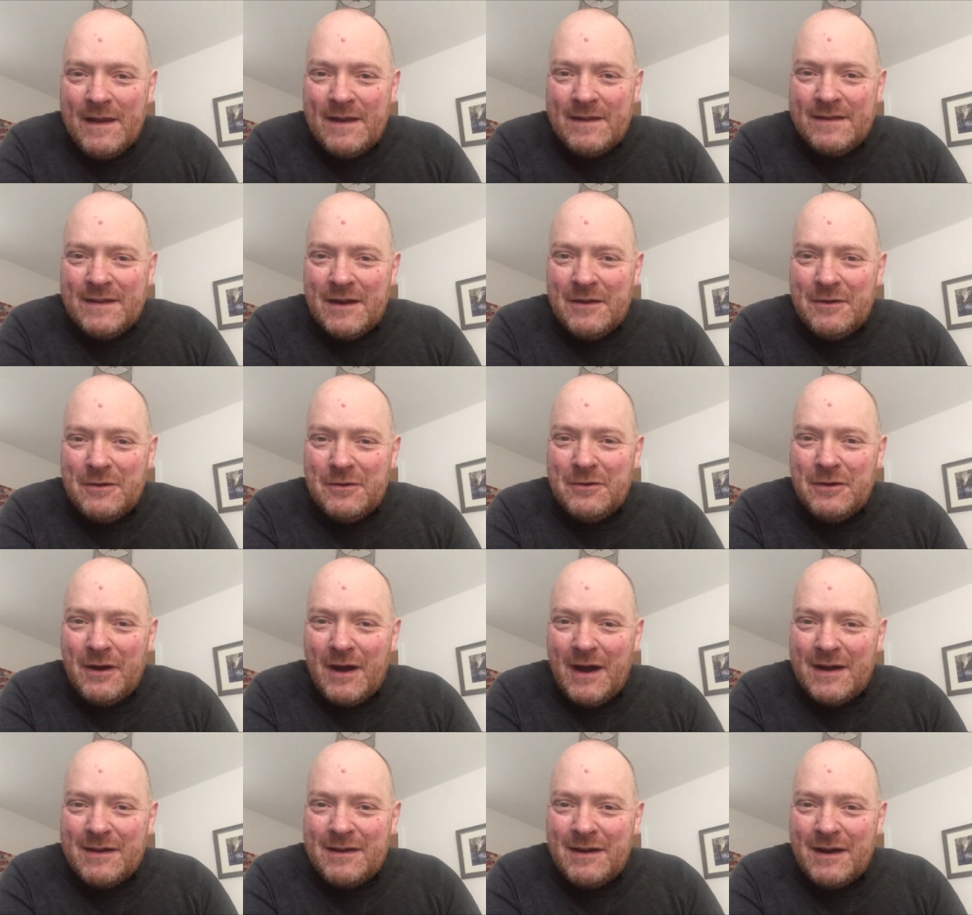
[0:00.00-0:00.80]
Now,
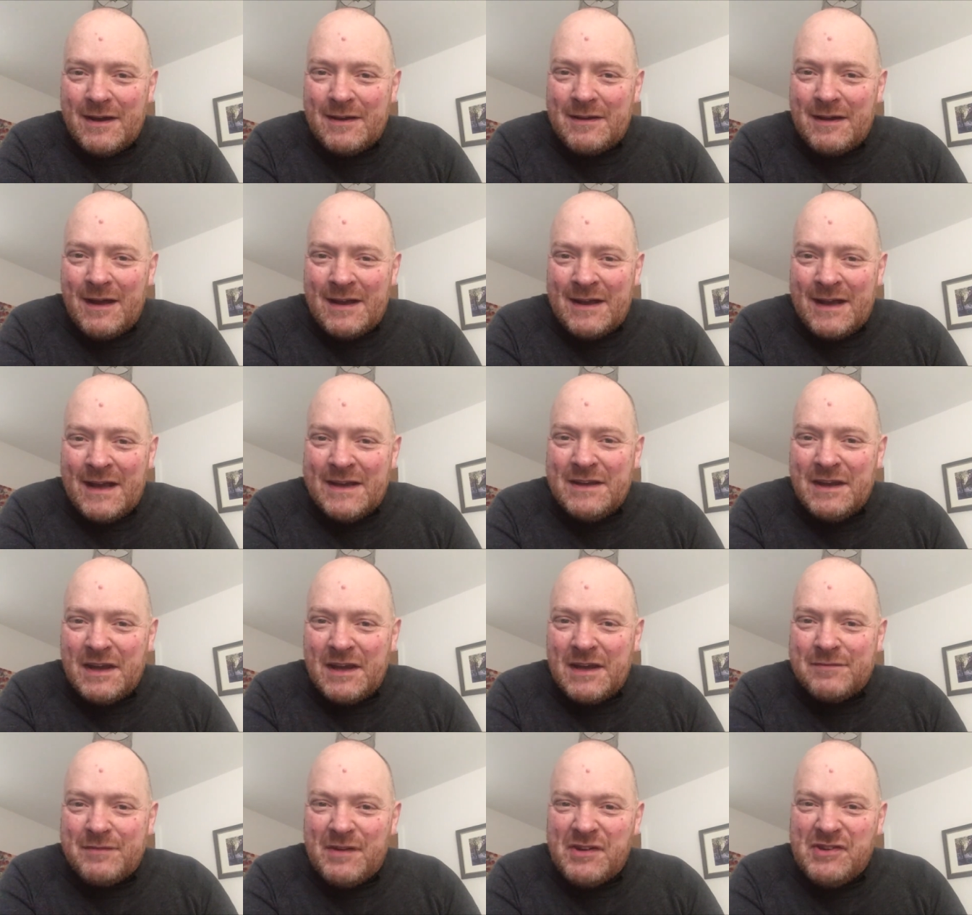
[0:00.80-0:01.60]
I kind
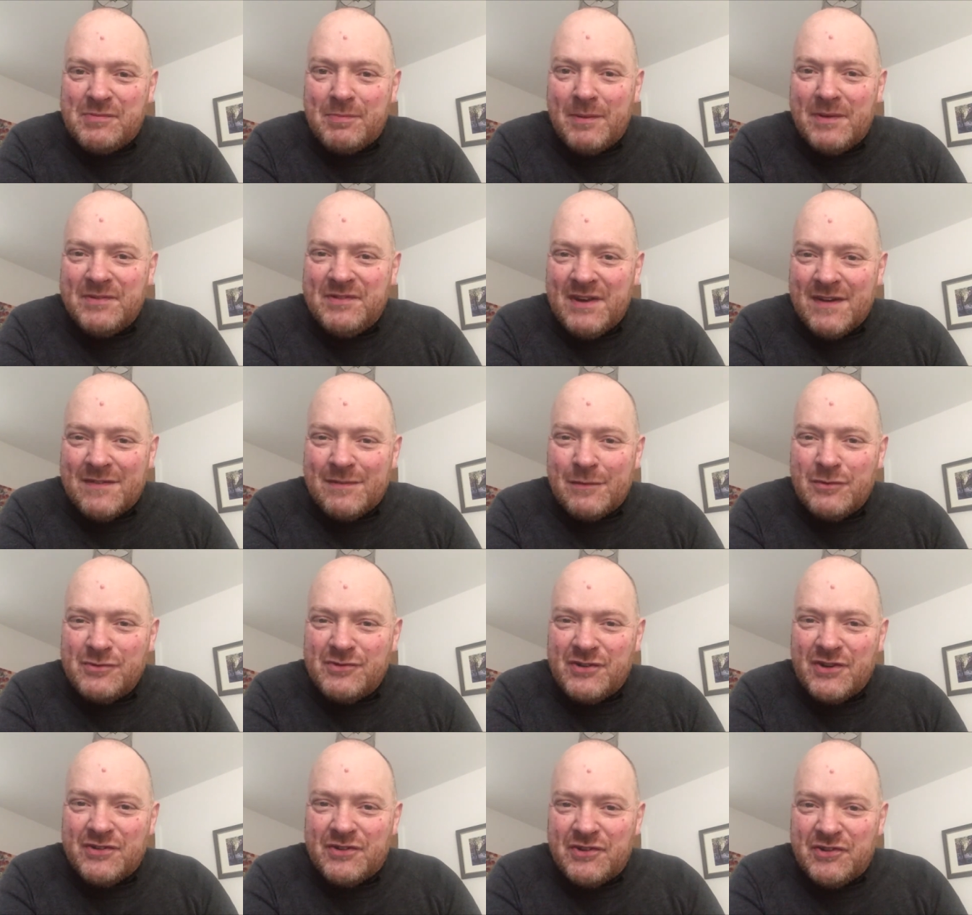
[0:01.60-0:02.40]
of convinced myself it
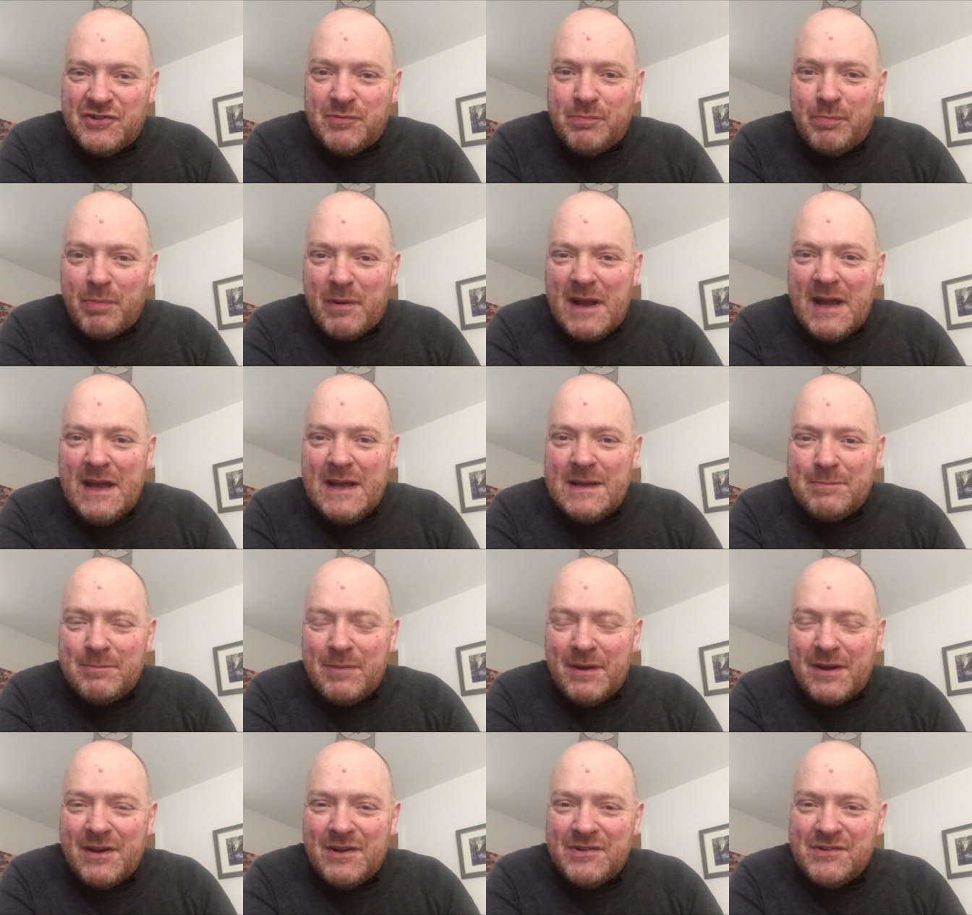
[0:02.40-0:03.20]
was just a
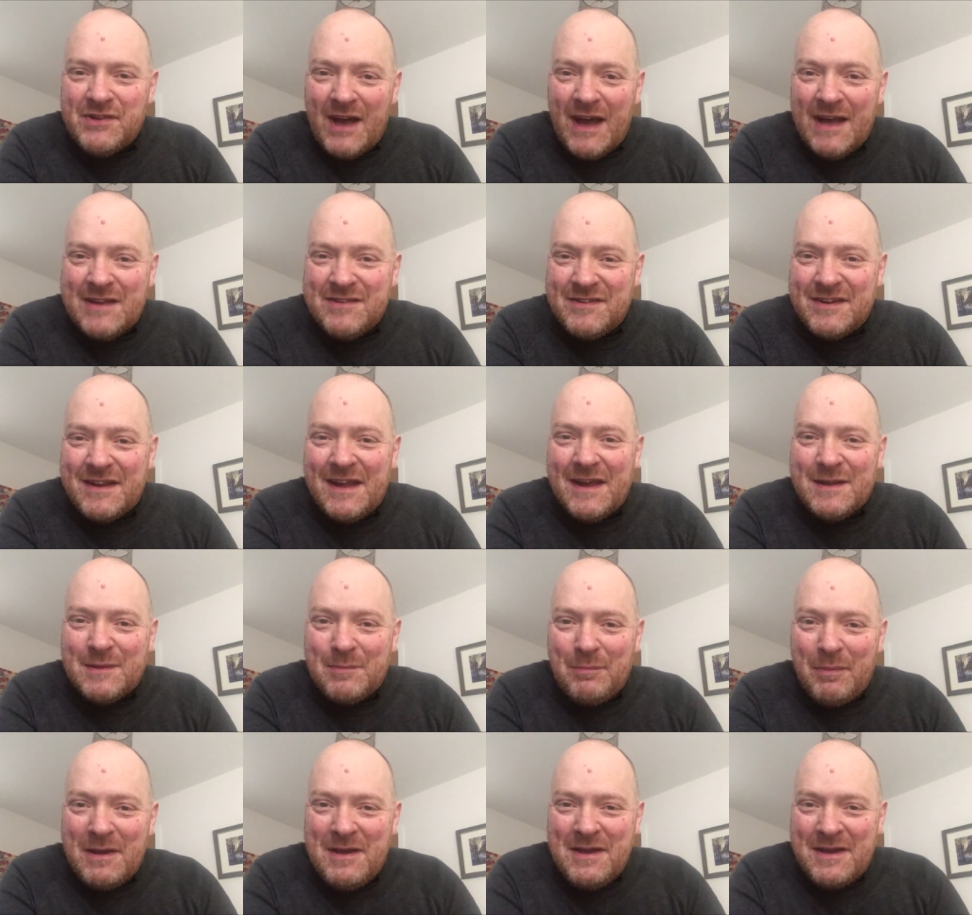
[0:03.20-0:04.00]
sprain because I had to get
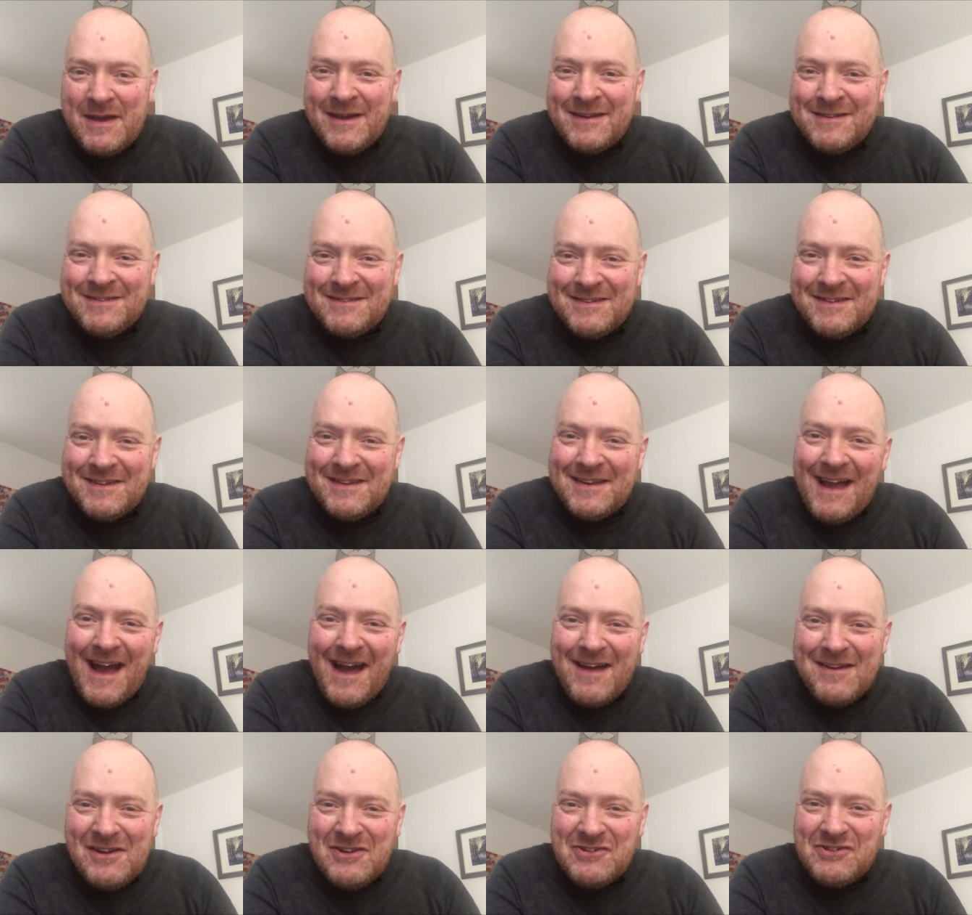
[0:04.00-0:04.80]
the bike into the
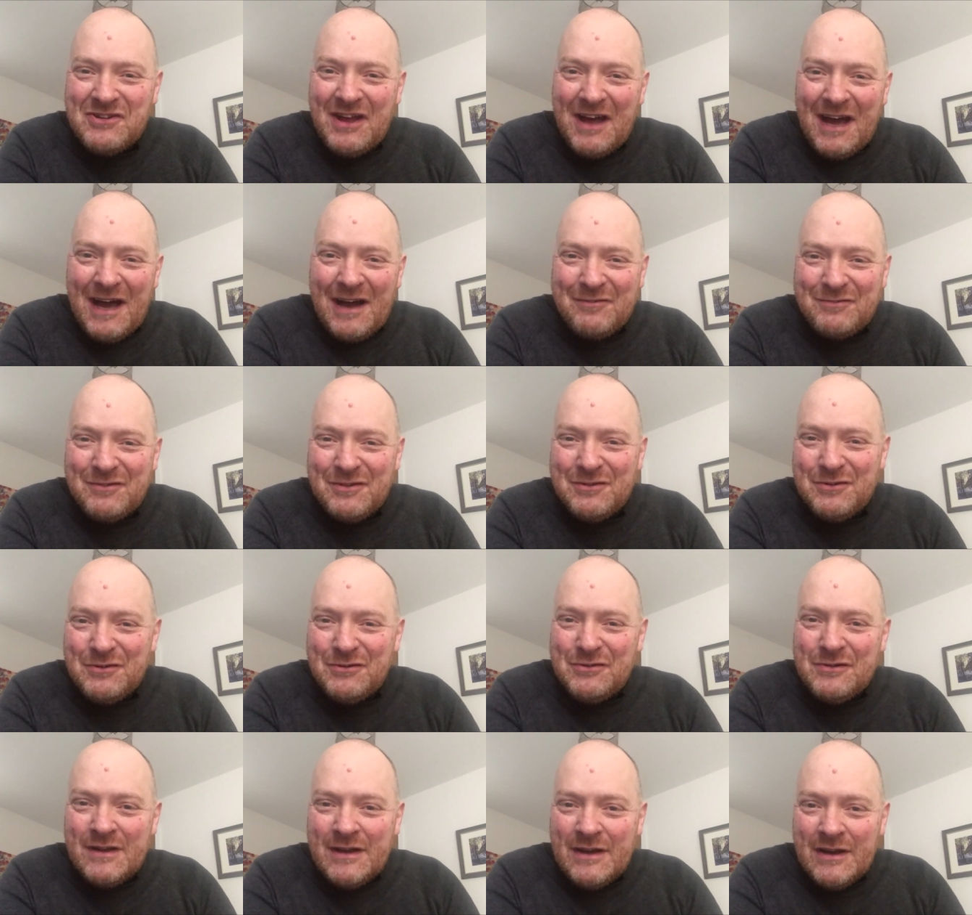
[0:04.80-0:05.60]
garage that afternoon,